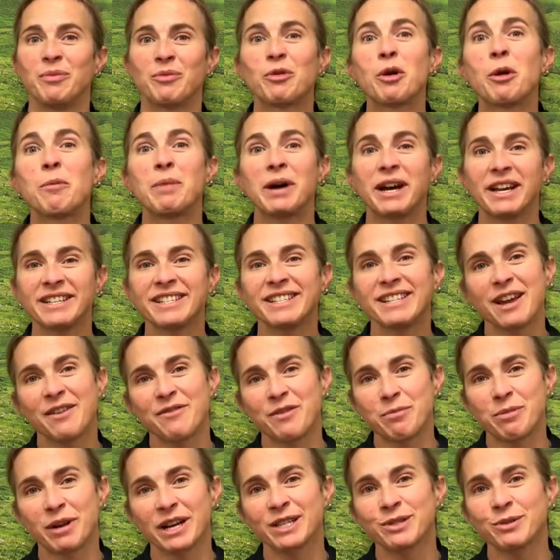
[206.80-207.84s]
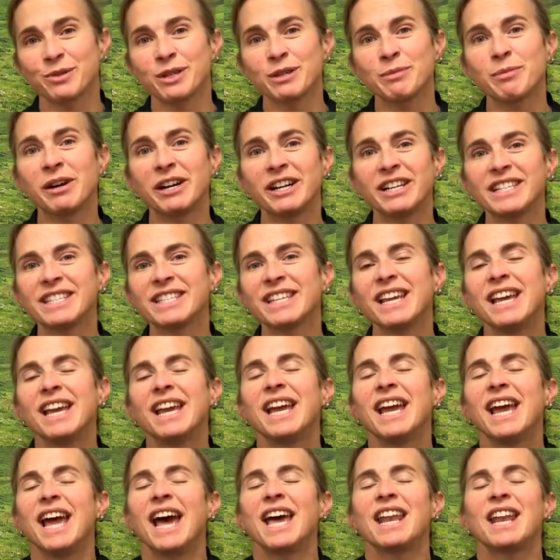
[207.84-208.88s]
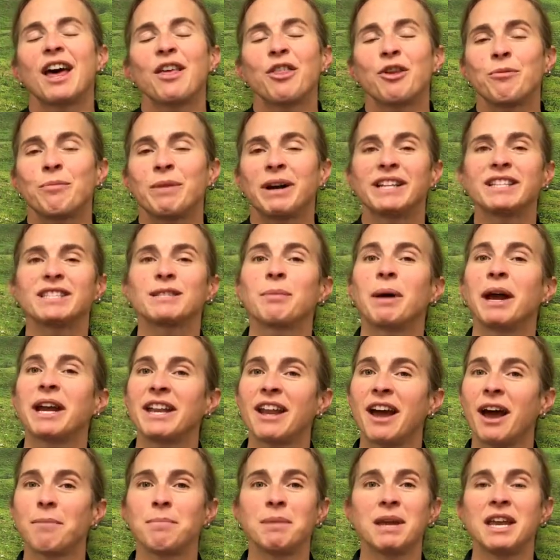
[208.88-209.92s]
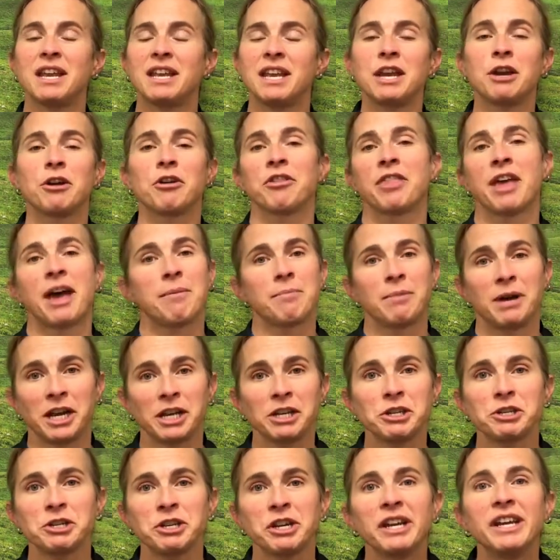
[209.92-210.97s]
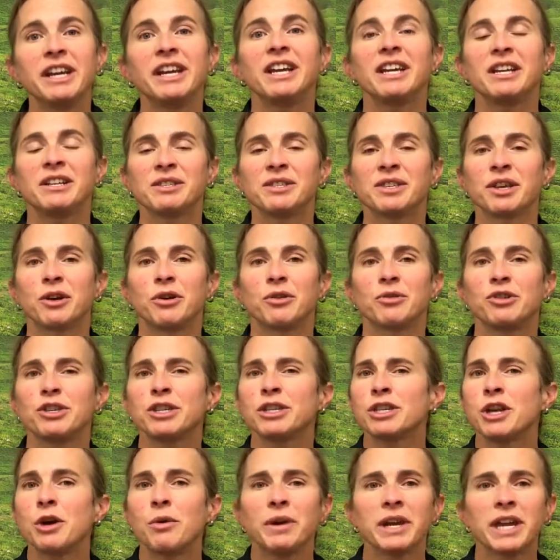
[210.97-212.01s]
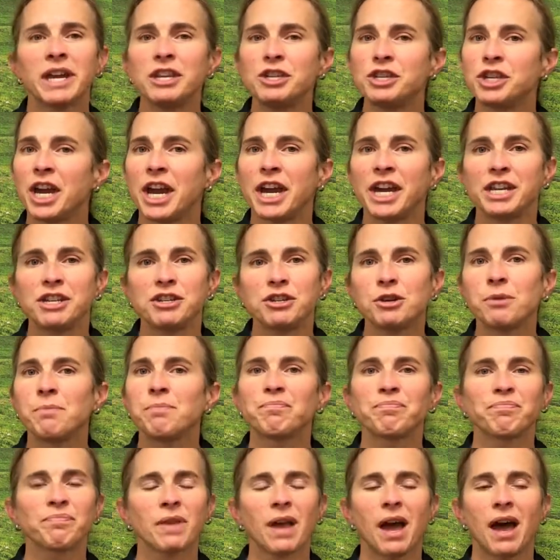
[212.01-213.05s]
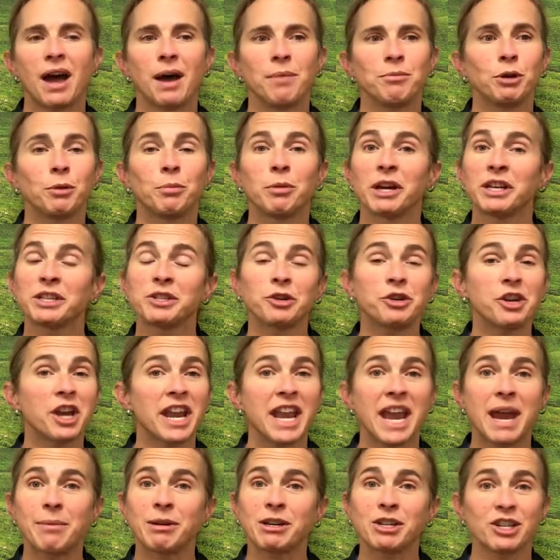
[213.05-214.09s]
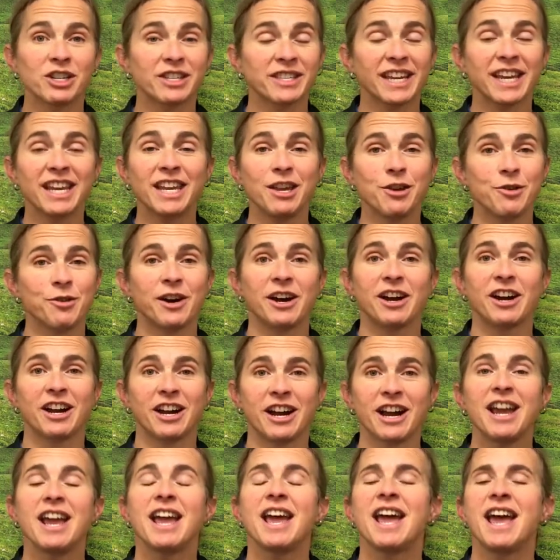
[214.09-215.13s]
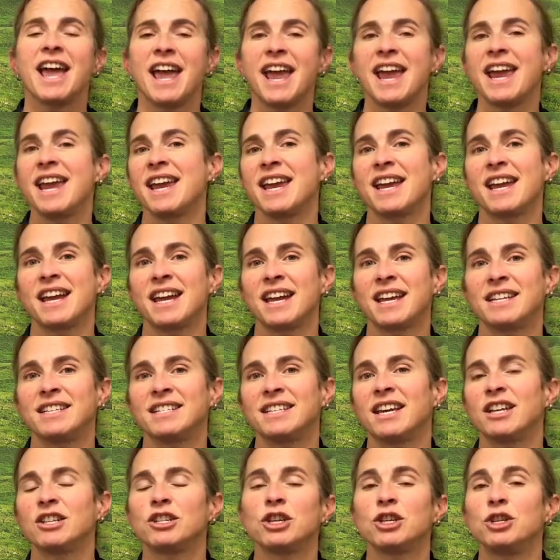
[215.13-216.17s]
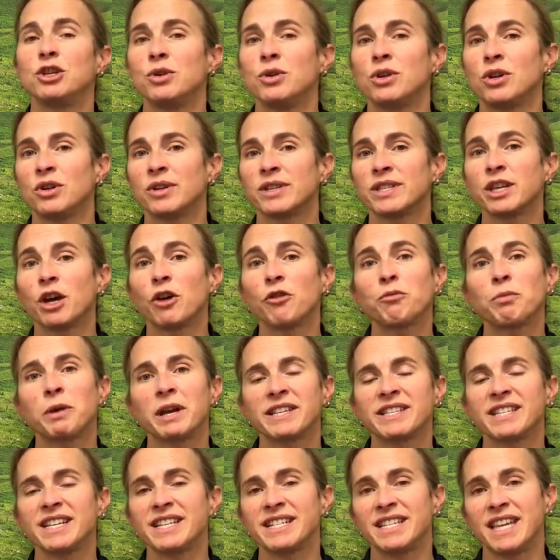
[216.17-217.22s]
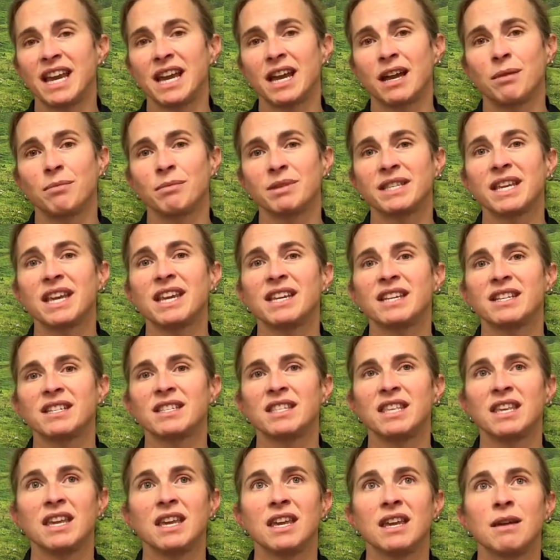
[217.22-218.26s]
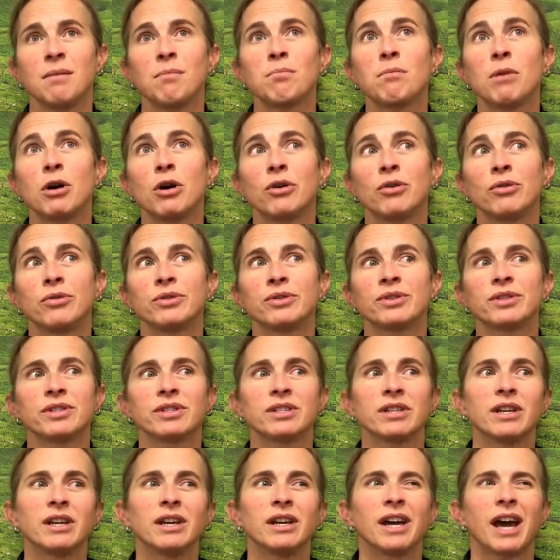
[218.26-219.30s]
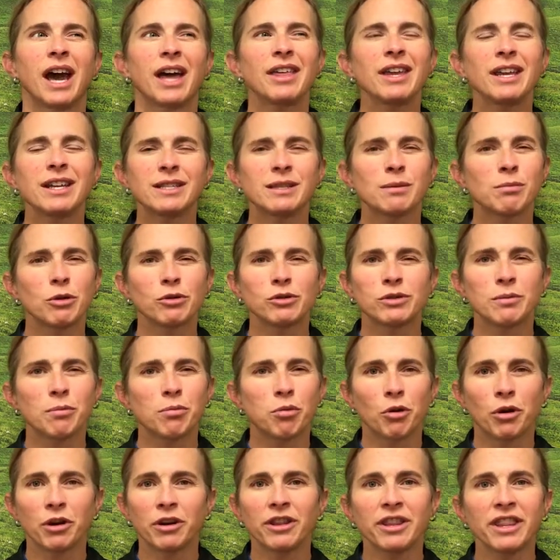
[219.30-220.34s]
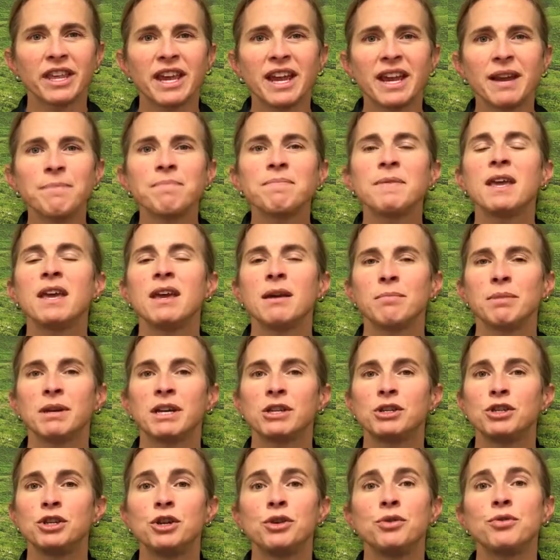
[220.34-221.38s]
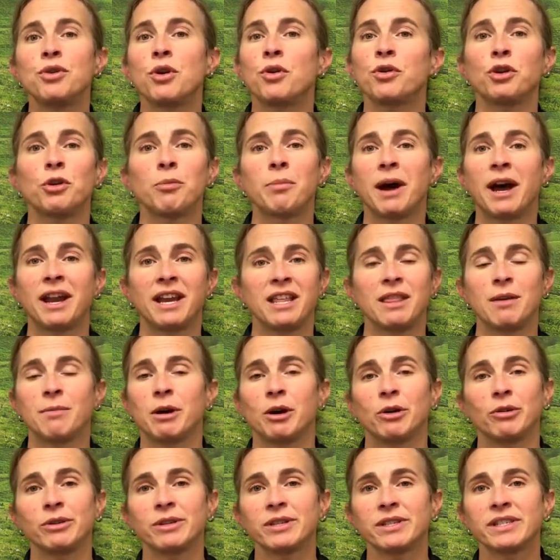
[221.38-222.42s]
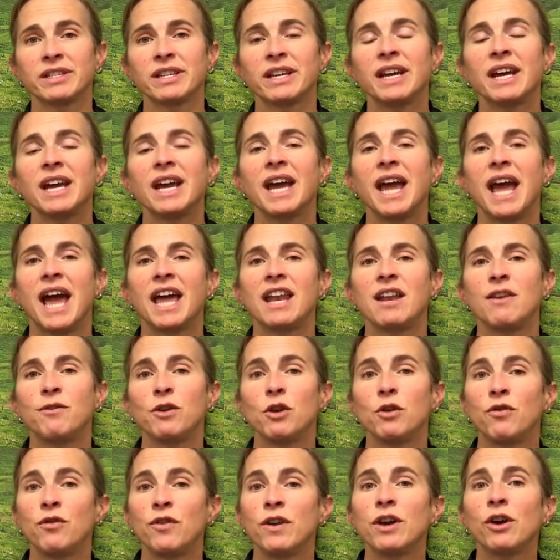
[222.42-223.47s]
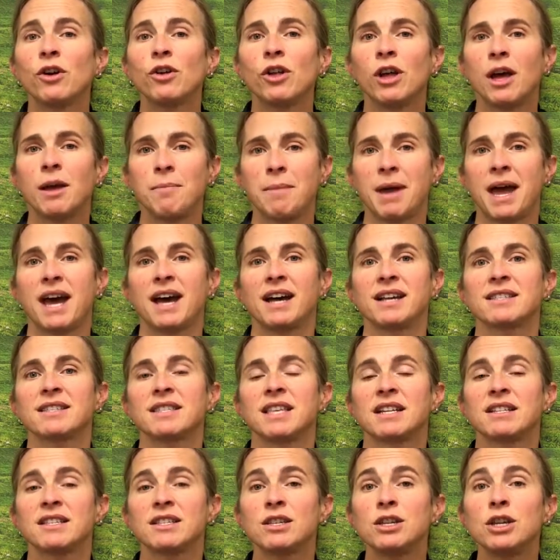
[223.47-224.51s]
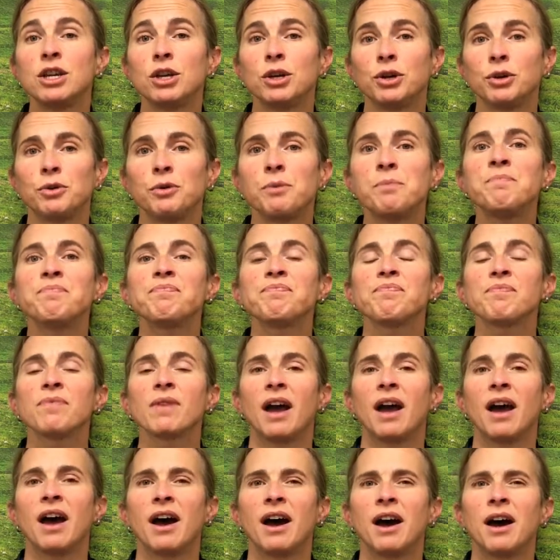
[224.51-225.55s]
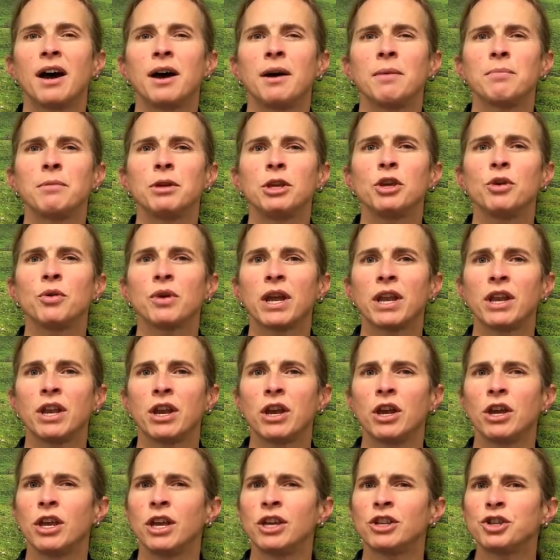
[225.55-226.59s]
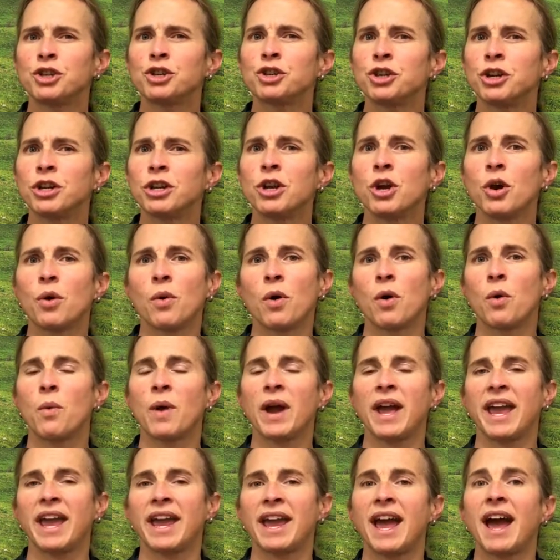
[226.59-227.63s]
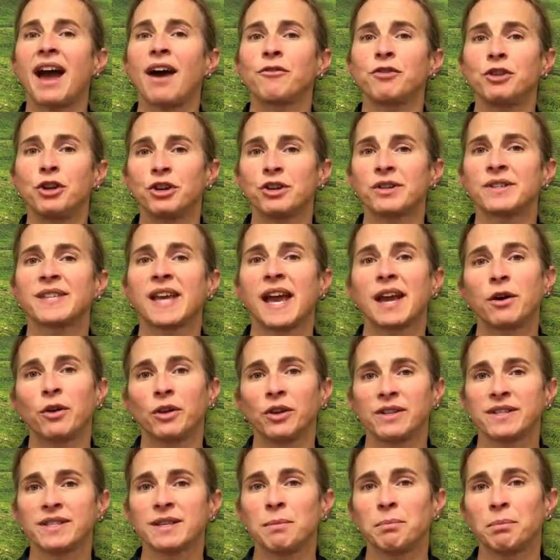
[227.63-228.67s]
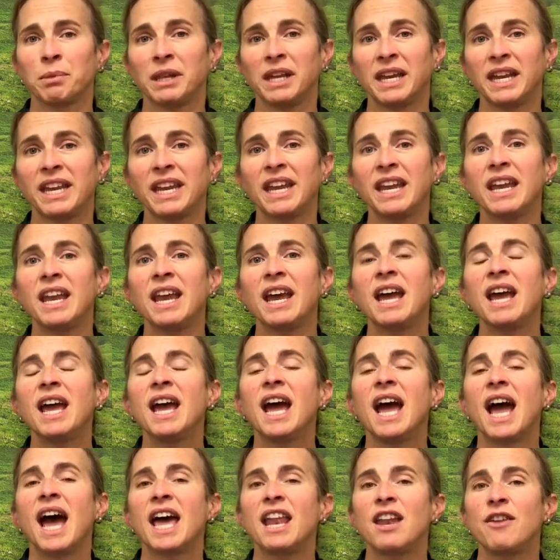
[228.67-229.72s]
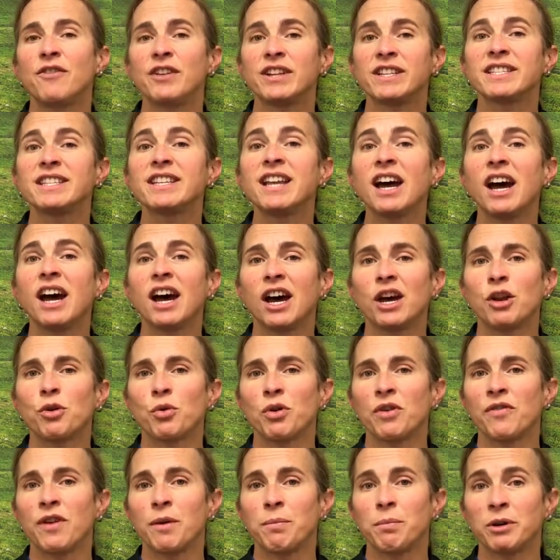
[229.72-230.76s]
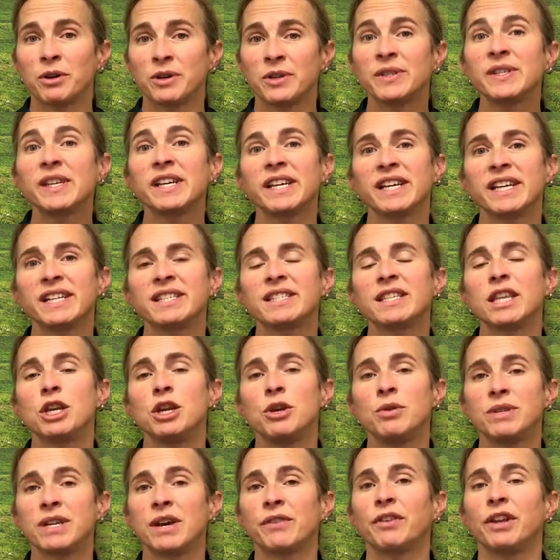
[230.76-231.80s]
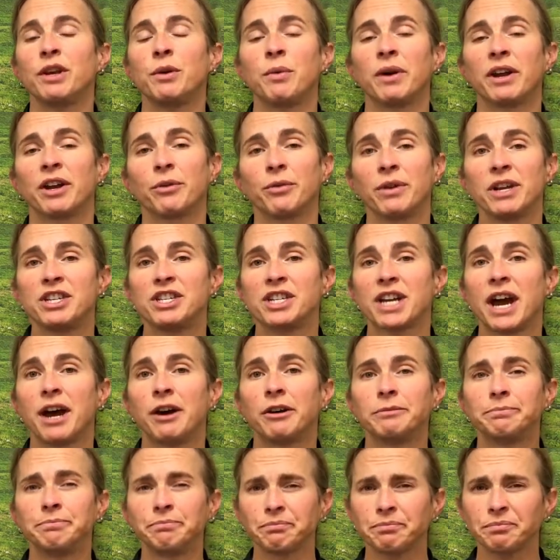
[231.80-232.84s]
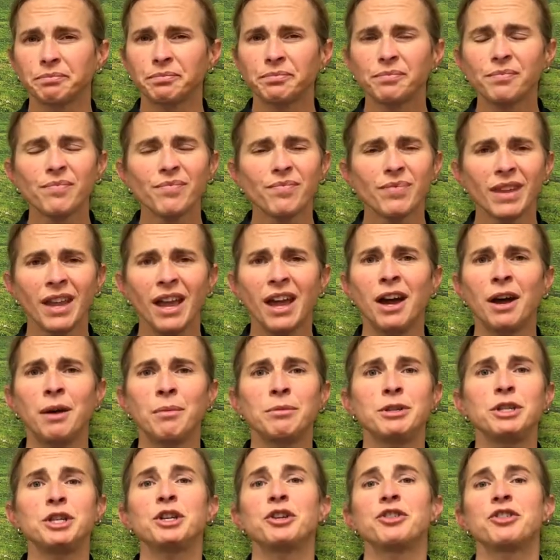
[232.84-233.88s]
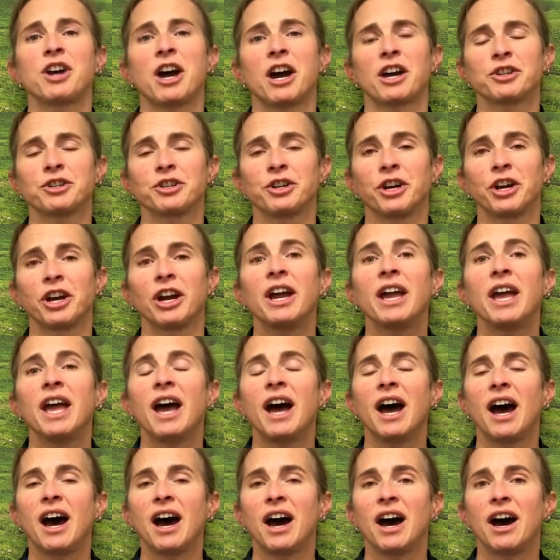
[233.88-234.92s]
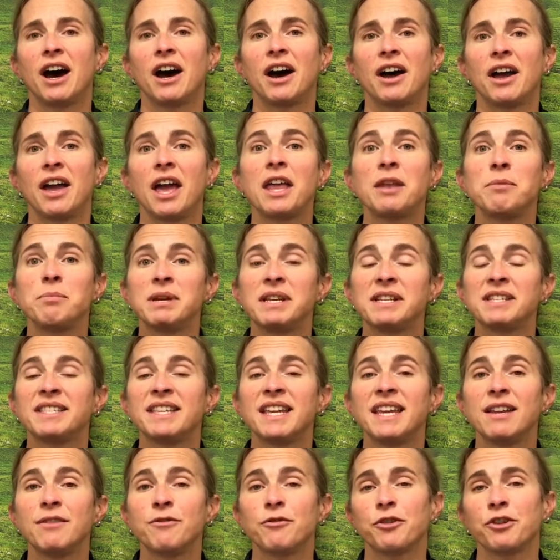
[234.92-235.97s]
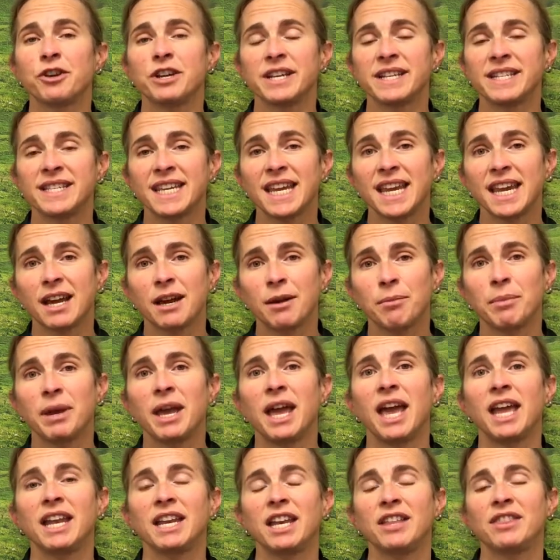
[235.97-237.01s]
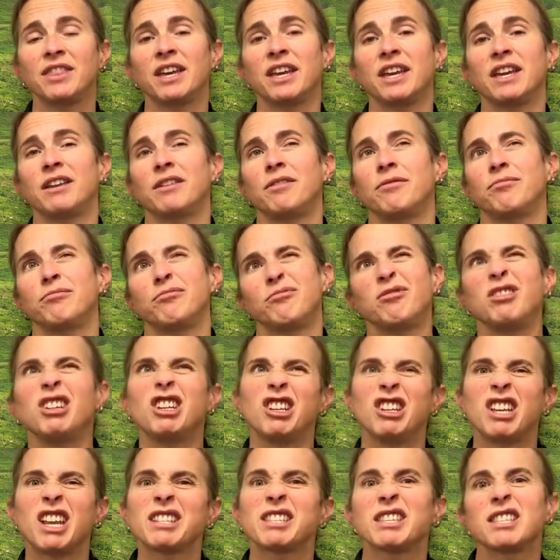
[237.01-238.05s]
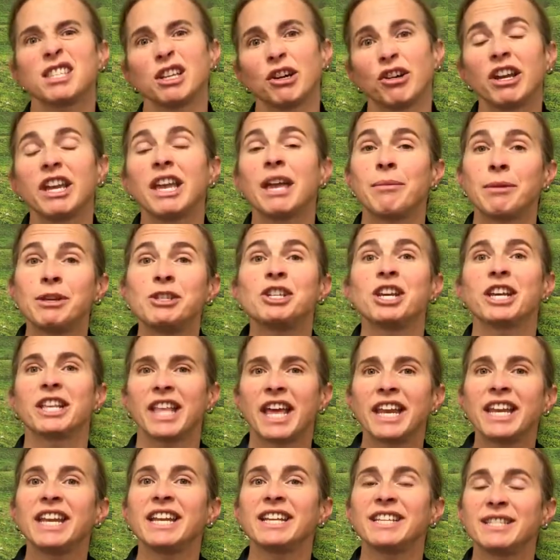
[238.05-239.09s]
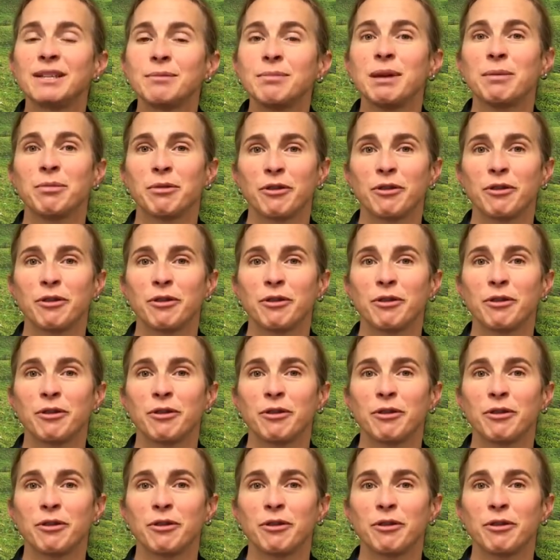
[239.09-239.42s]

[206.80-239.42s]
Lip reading: robust of a breast response, and other months might not be near that much. So just know it can change. Your breasts are dynamic just like you are, and to do your self-breast exams is I think it's the most important thing, because you know your body the most. And if you feel a mass that's new, it should go away after your cycle is completed. And if it's not, or if it persists, then you definitely want to reach out to your doctor and be seen for an exam and get the necessary imaging that needs to be